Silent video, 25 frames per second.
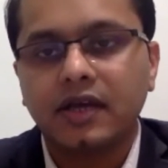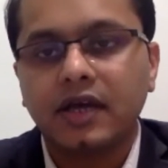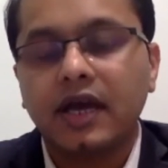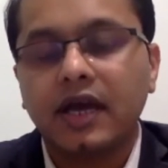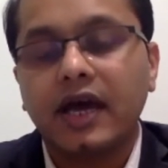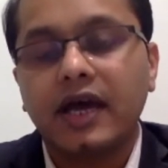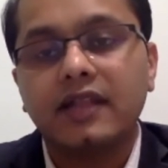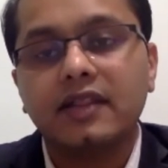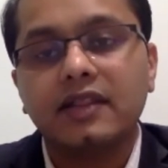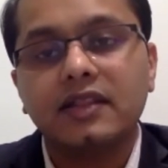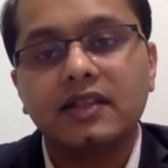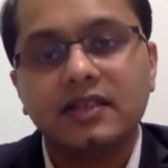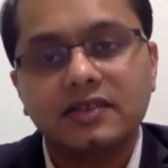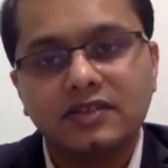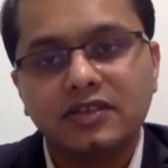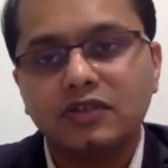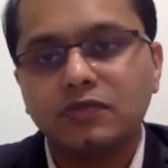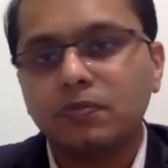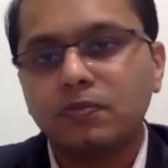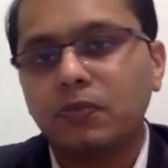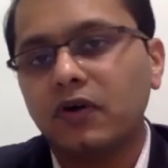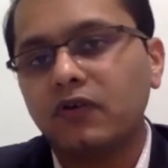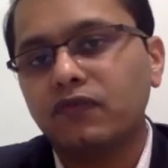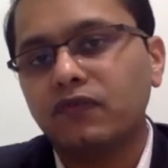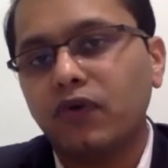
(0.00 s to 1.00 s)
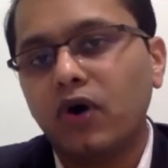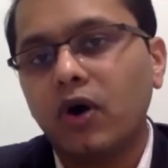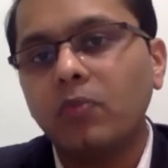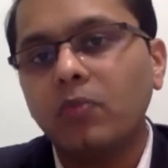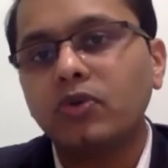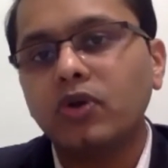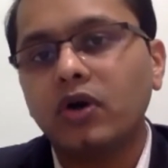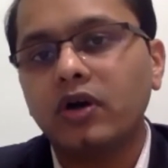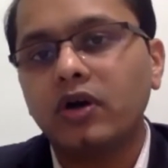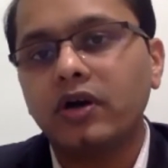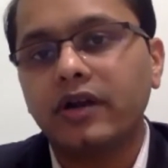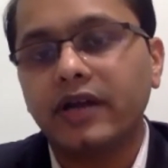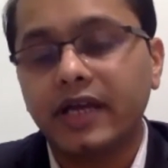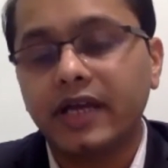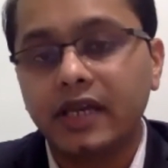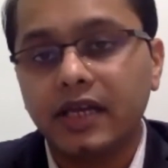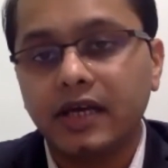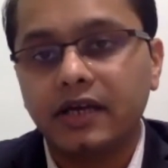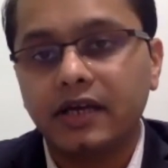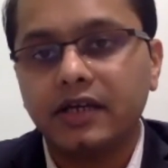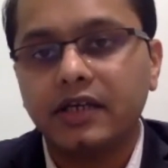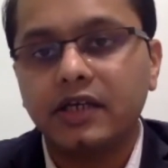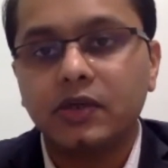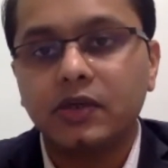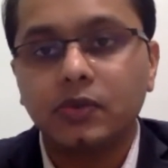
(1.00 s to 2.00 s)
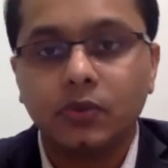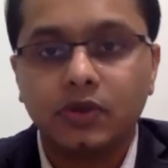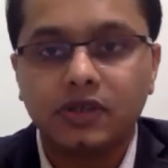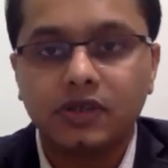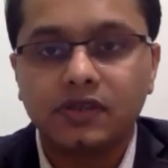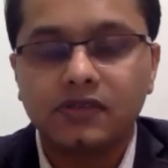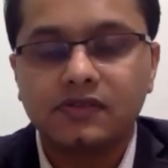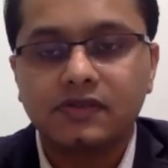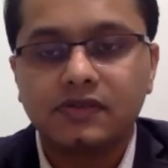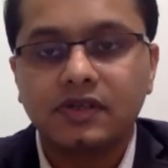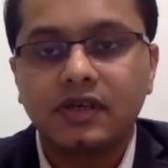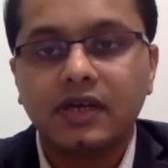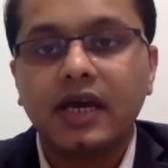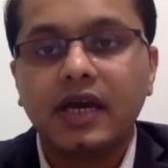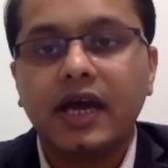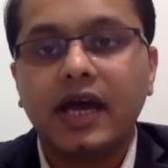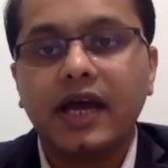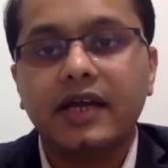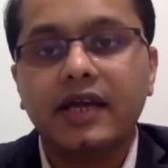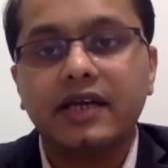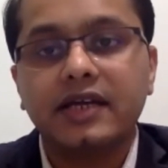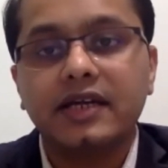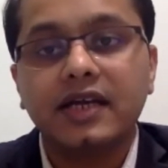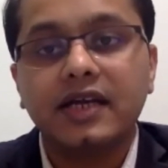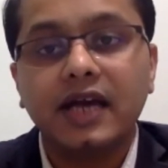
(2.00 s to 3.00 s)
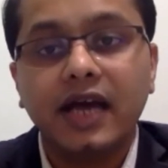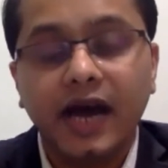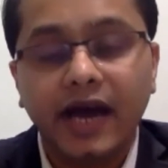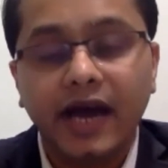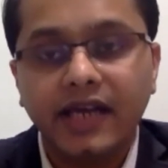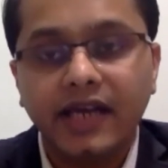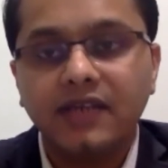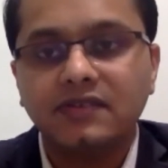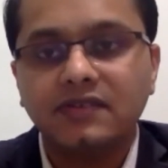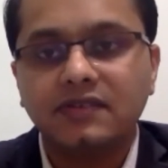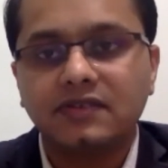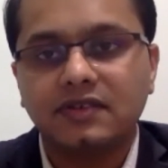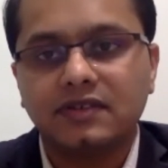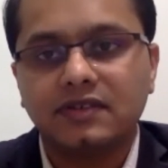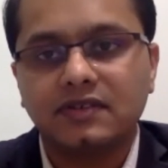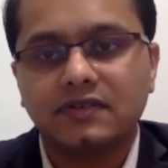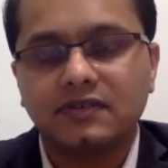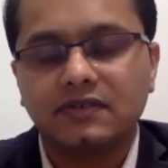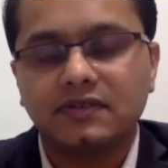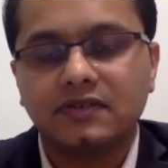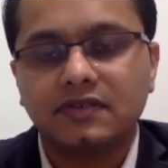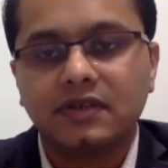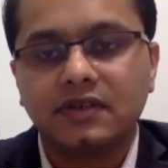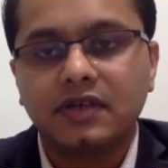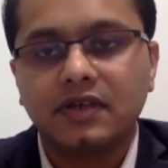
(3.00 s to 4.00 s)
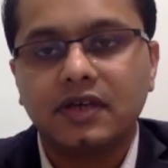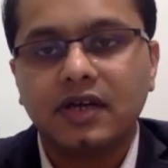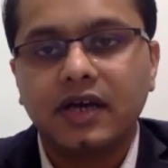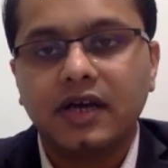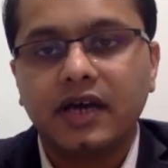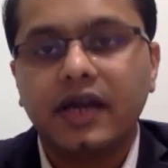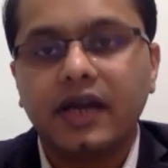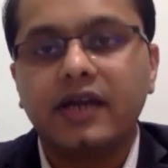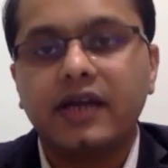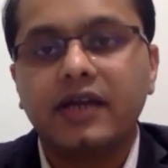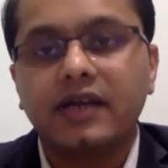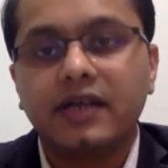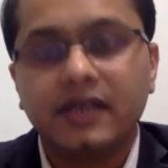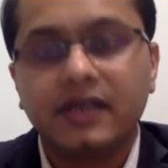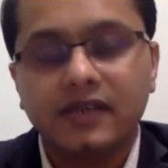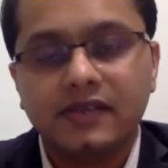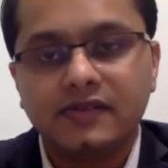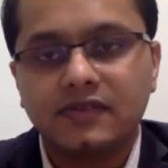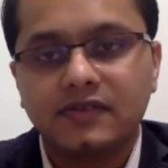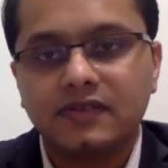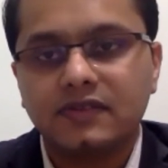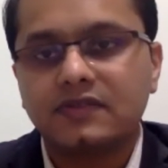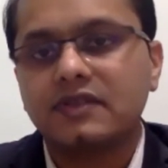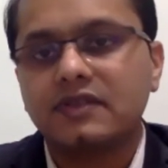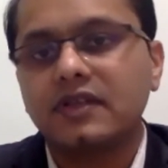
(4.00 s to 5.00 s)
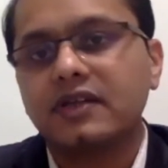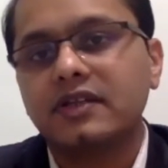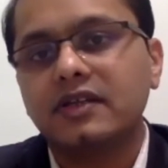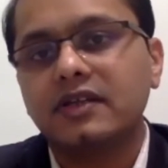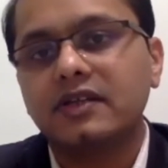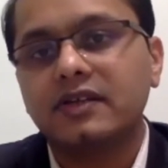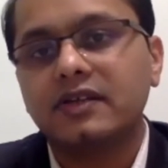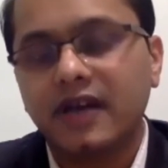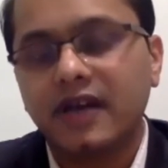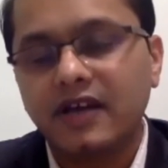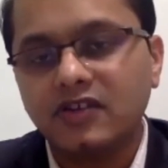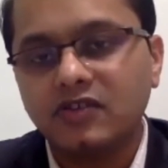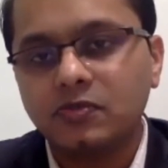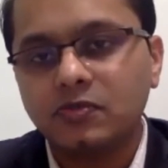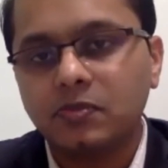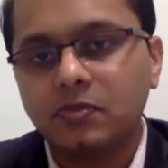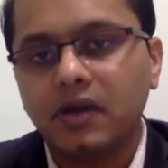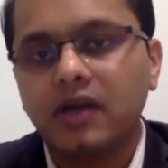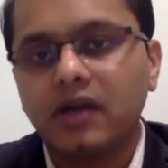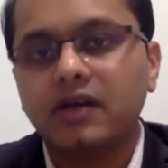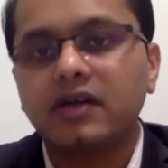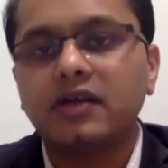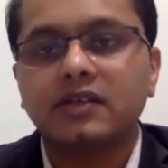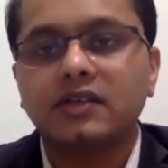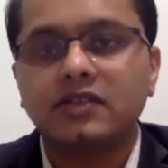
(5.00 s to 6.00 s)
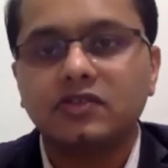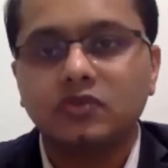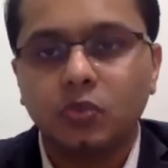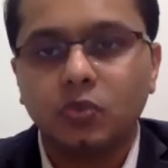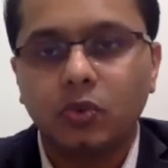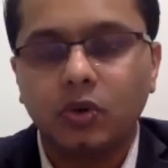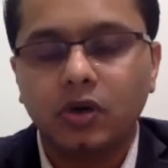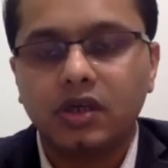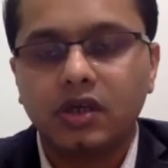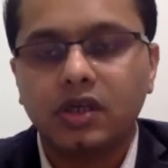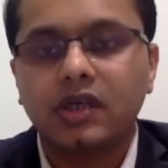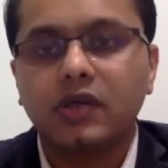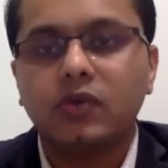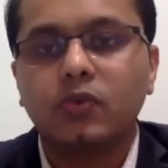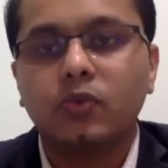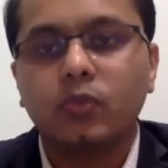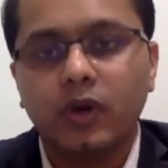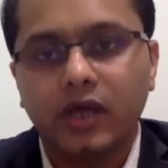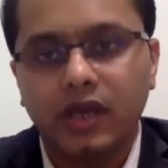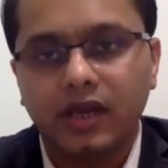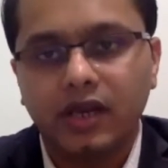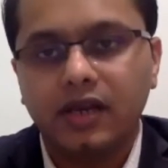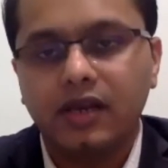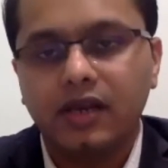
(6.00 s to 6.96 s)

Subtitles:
And this is performed on regular intervals, and it guides us and tells us that the transplant is working well.